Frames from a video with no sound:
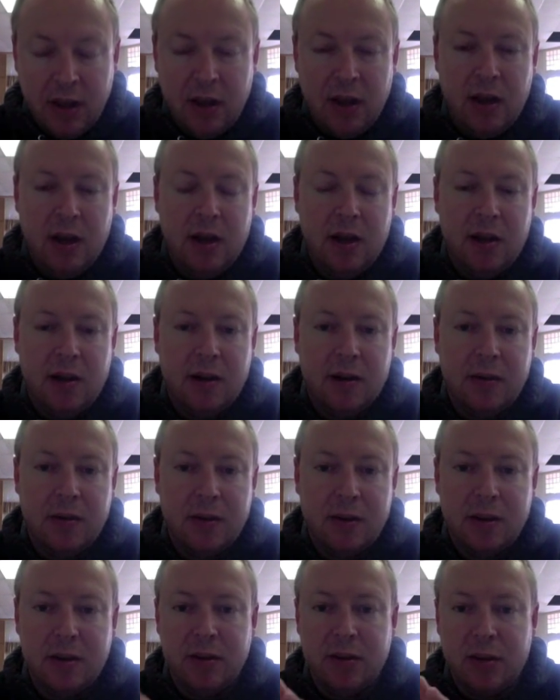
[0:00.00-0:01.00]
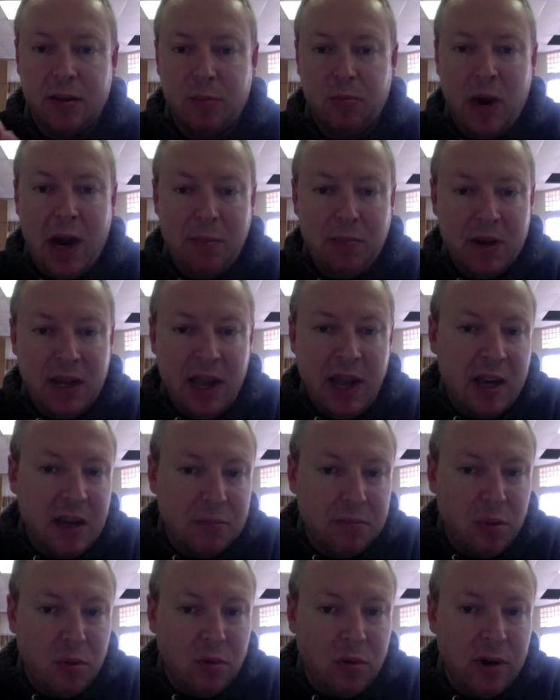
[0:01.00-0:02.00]
the
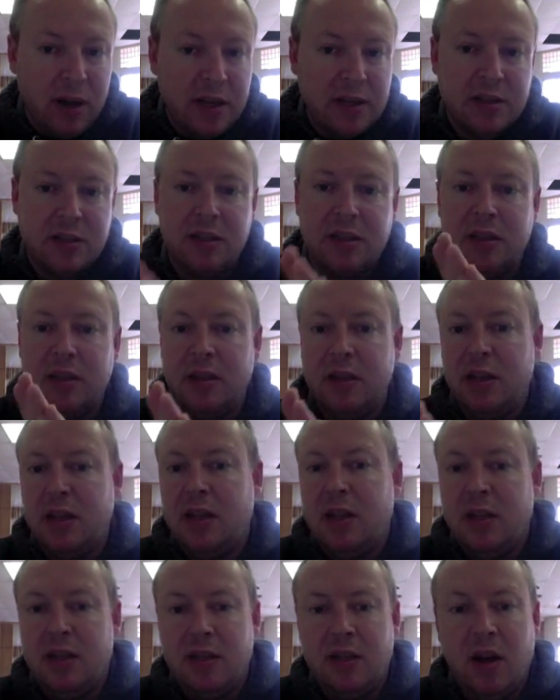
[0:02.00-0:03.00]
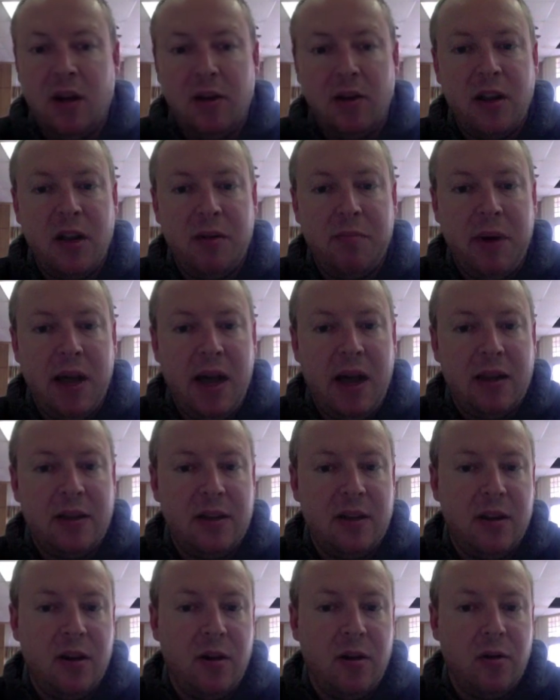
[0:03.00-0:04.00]
propaganda points, the talking
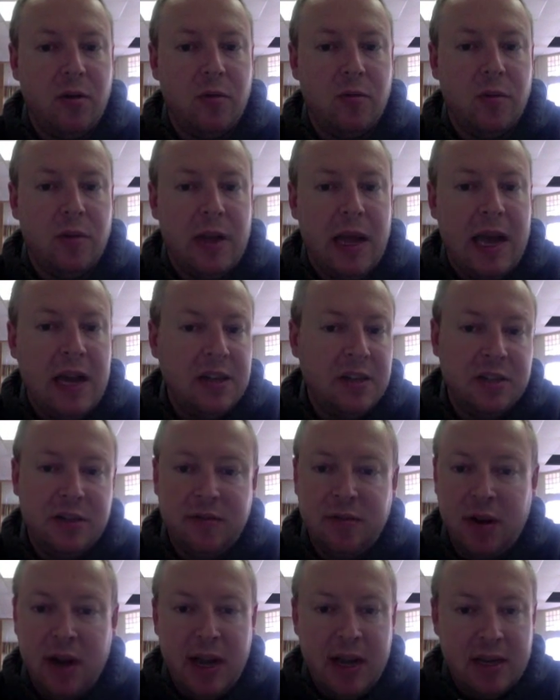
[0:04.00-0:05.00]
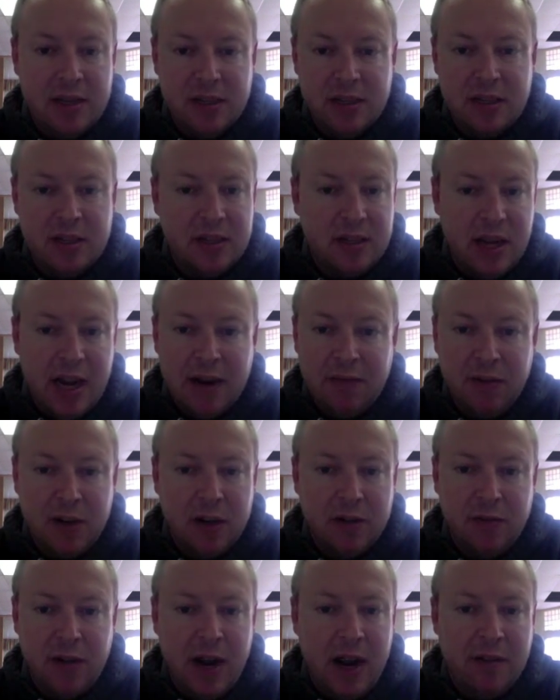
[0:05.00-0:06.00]
about, Asia for Asians and
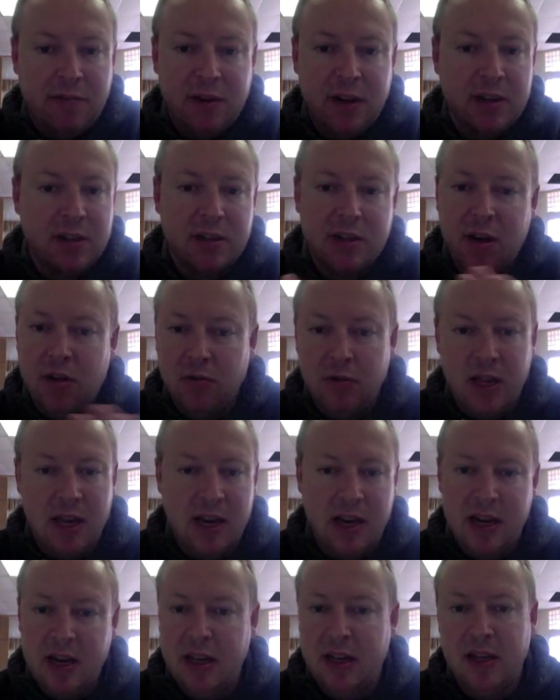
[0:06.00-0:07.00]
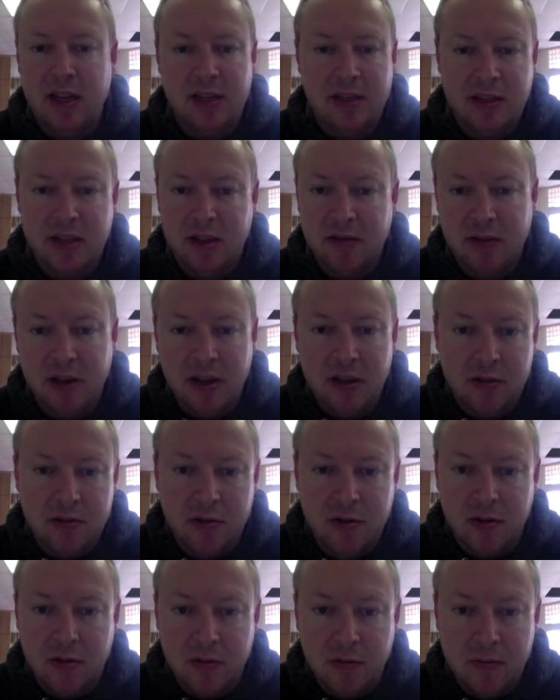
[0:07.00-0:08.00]
Africa for Africans. Don't let any of that stuff get
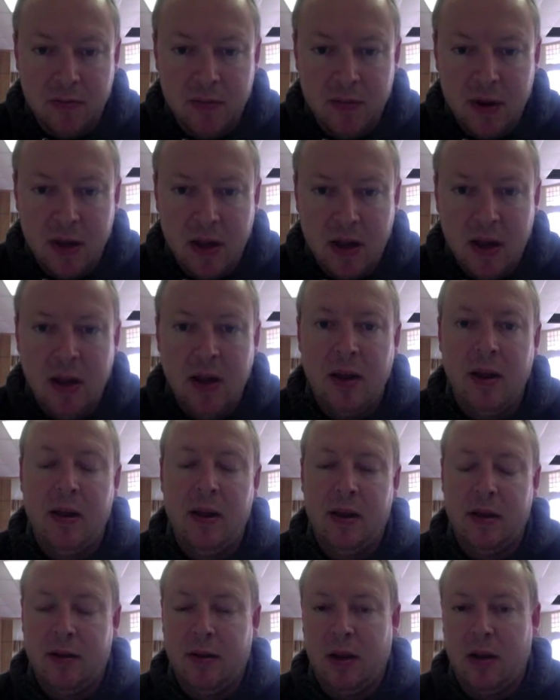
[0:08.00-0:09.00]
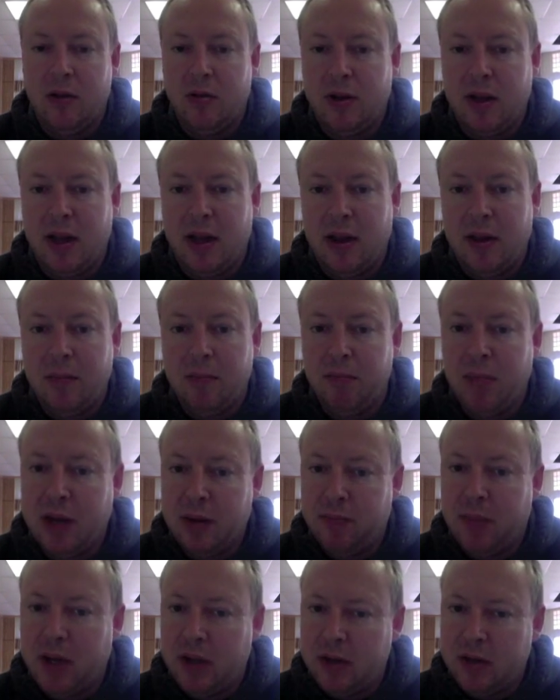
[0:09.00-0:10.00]
through. Okay?
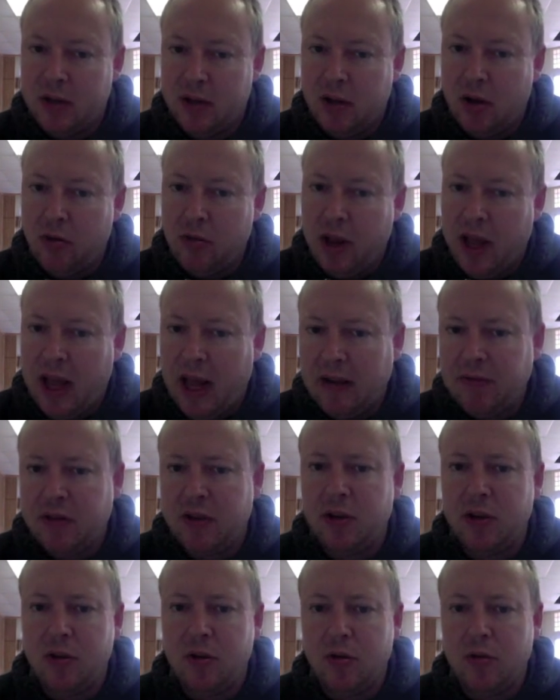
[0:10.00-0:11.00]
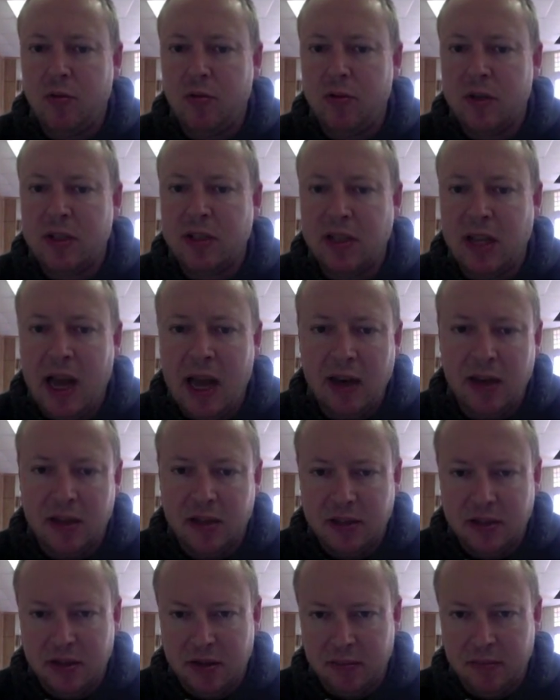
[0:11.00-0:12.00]
But you don't have to
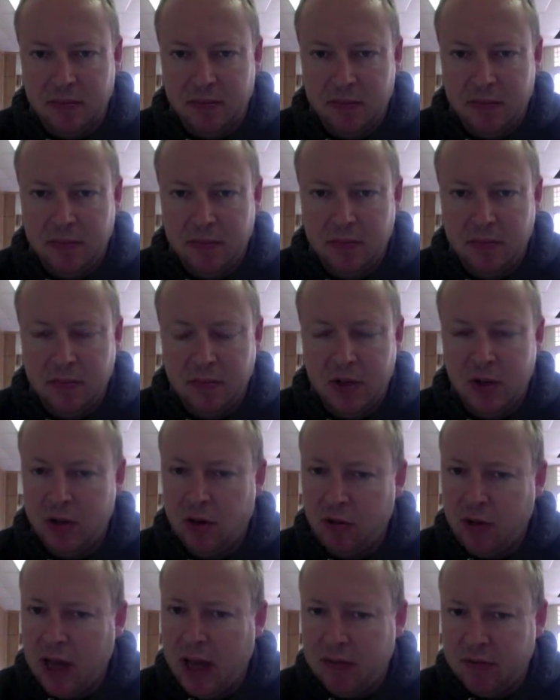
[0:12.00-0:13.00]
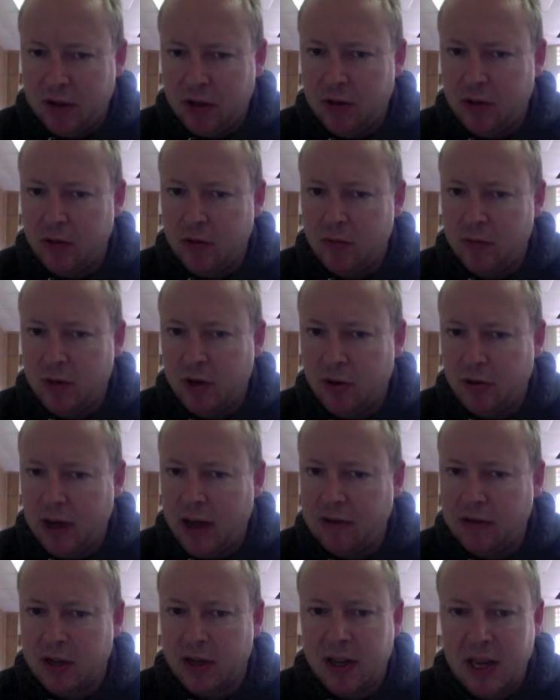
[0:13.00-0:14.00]
silence them. You don't have
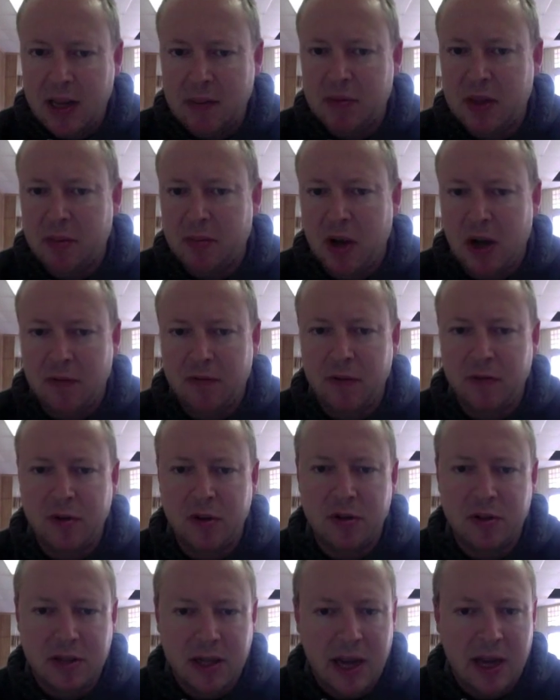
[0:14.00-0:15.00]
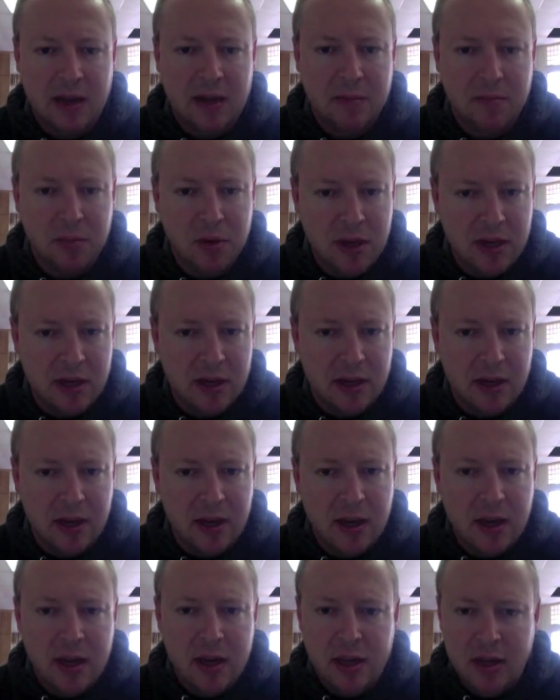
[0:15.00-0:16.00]
to keep them off of your site completely.
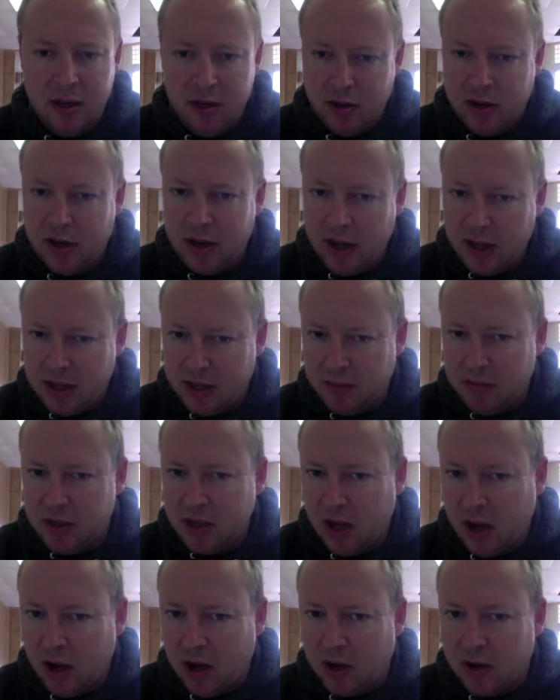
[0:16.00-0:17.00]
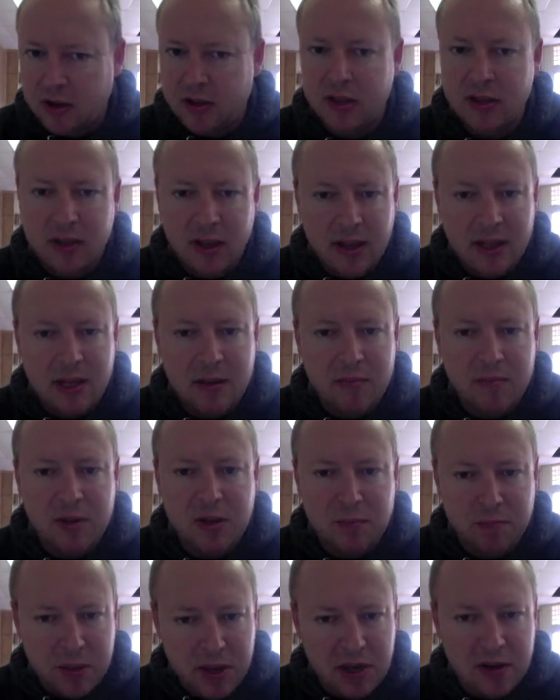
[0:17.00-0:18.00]
You can let them talk. Just let them
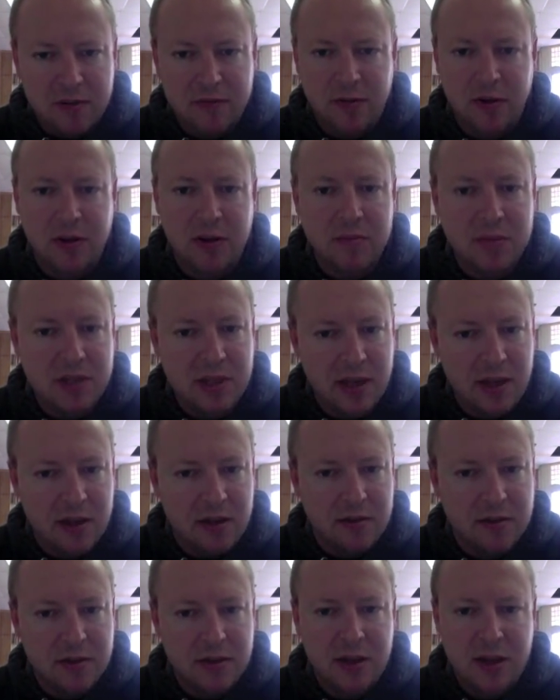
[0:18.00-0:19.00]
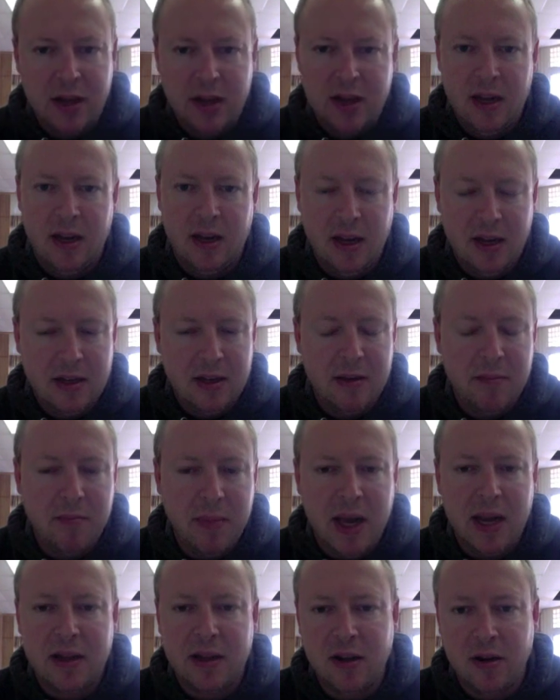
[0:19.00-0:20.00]
speak for themselves. Let them
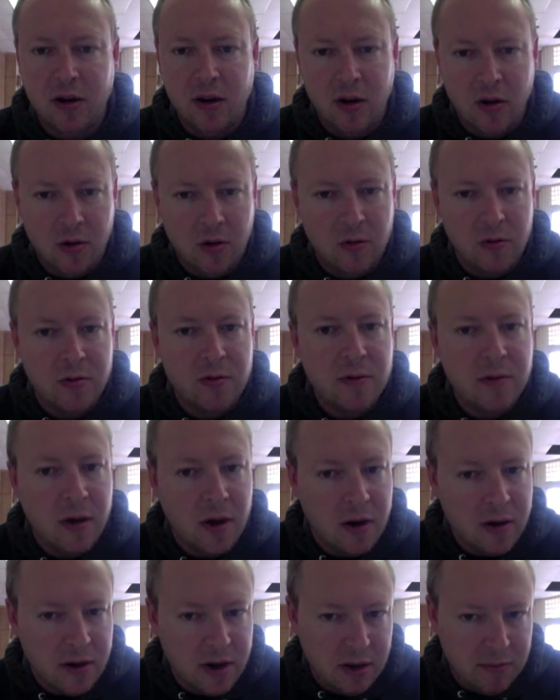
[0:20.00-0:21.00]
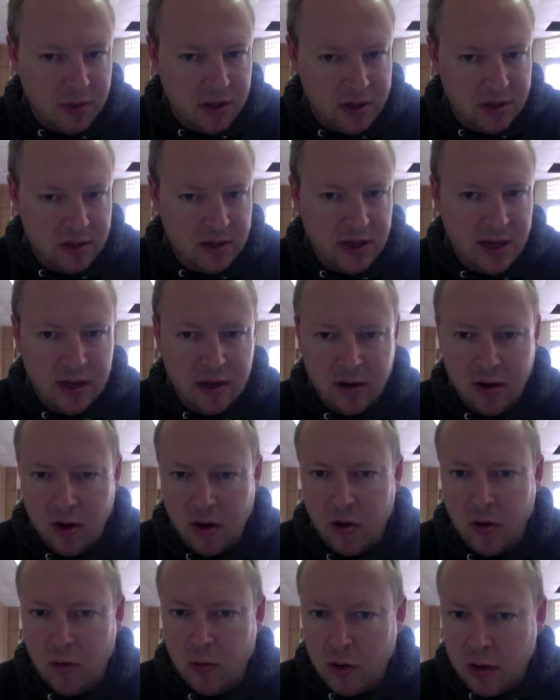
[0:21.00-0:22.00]
make their own arguments in their
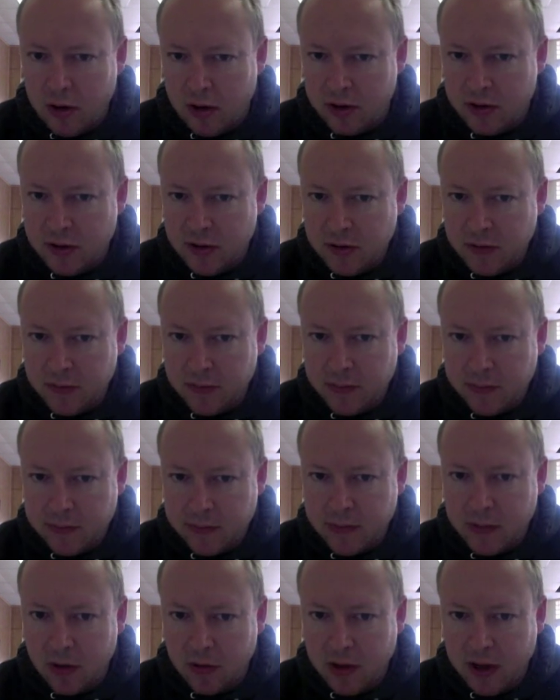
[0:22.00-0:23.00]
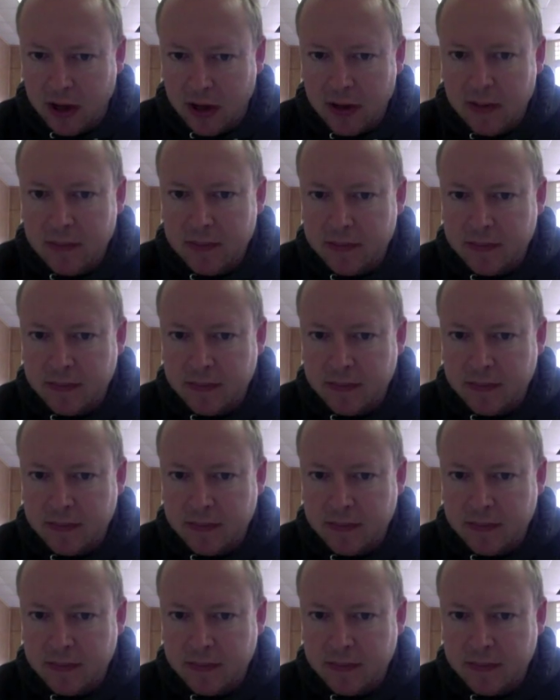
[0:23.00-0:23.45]
own words. Okay?